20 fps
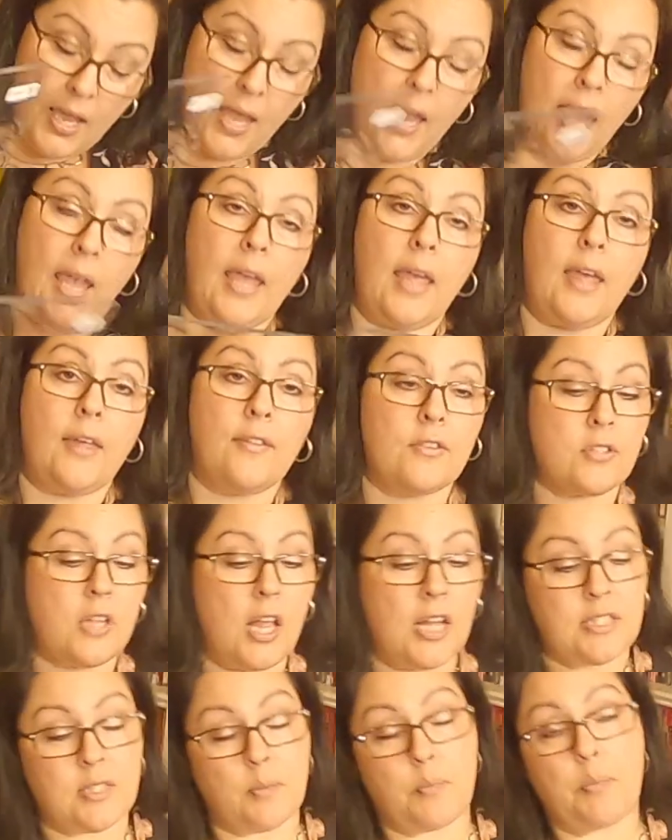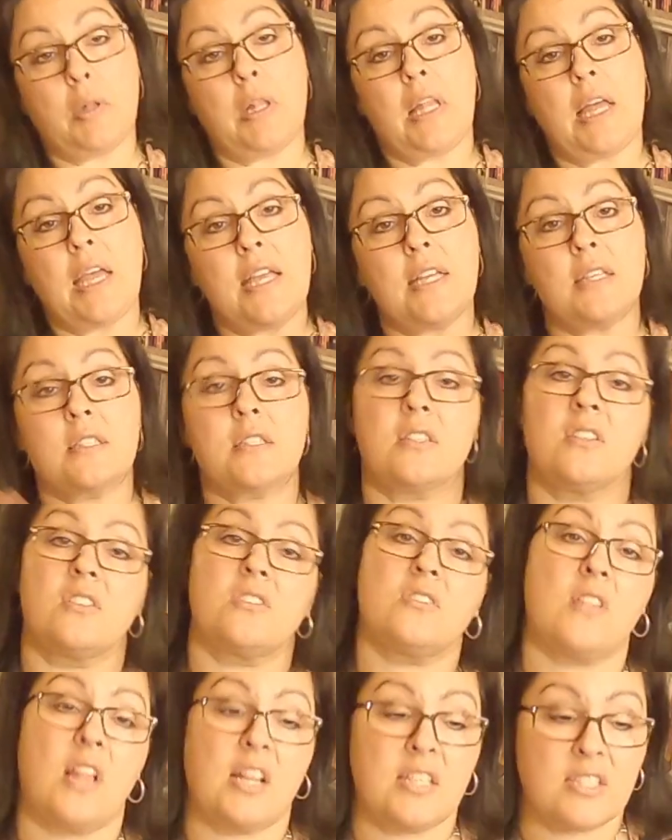and there's lots of plates and
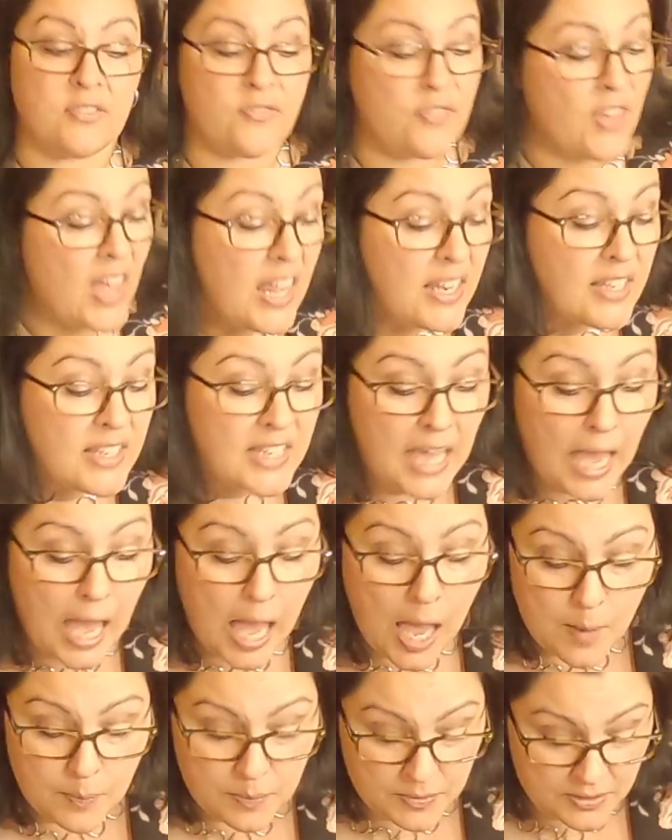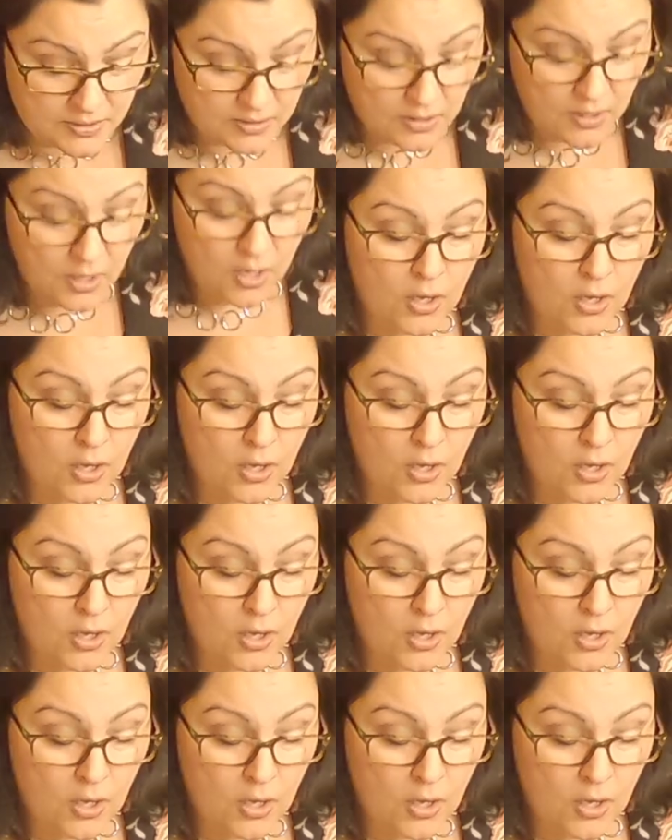there's lots of end caps.